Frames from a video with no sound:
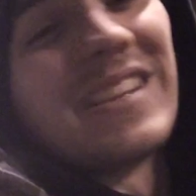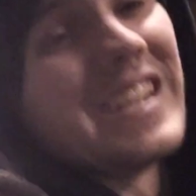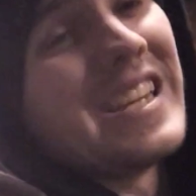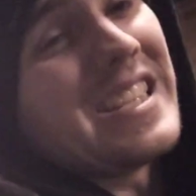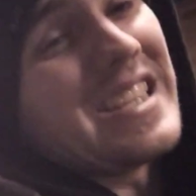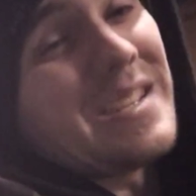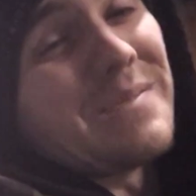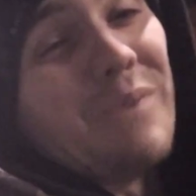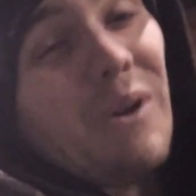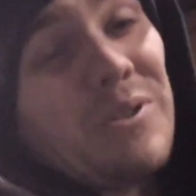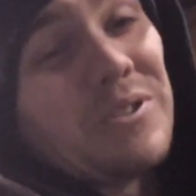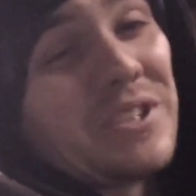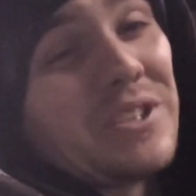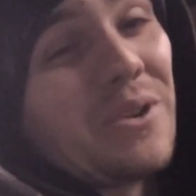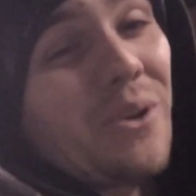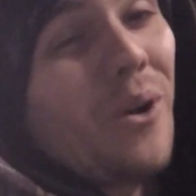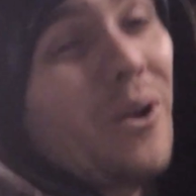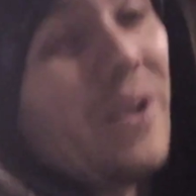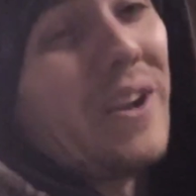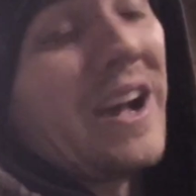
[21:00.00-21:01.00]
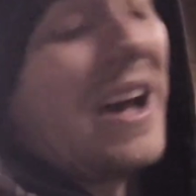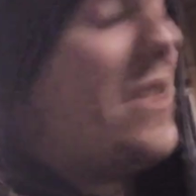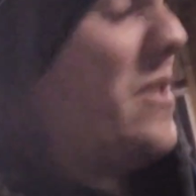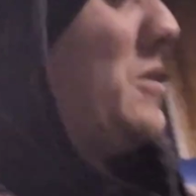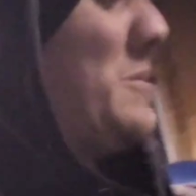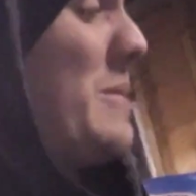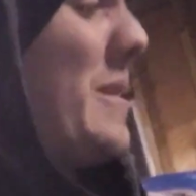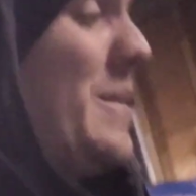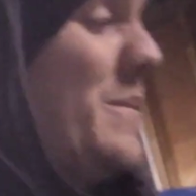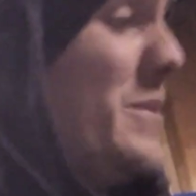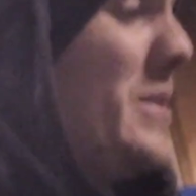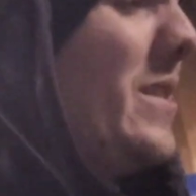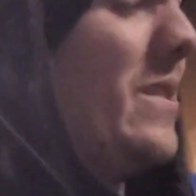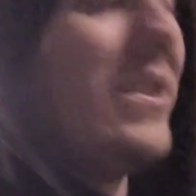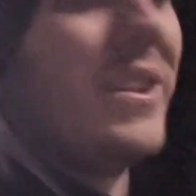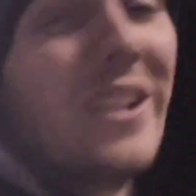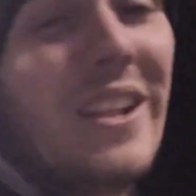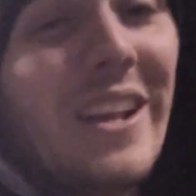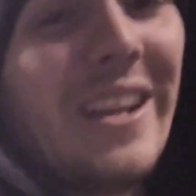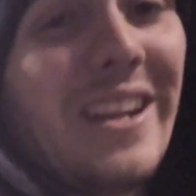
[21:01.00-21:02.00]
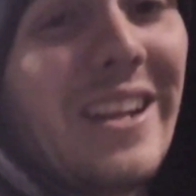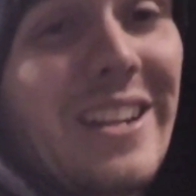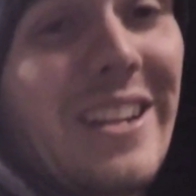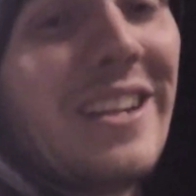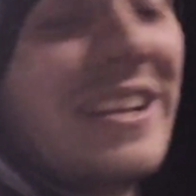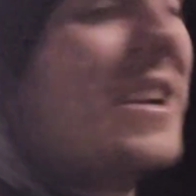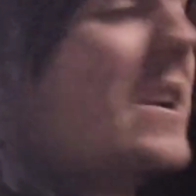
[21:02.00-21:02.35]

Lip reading: least it's mostly torn down. There's probably only like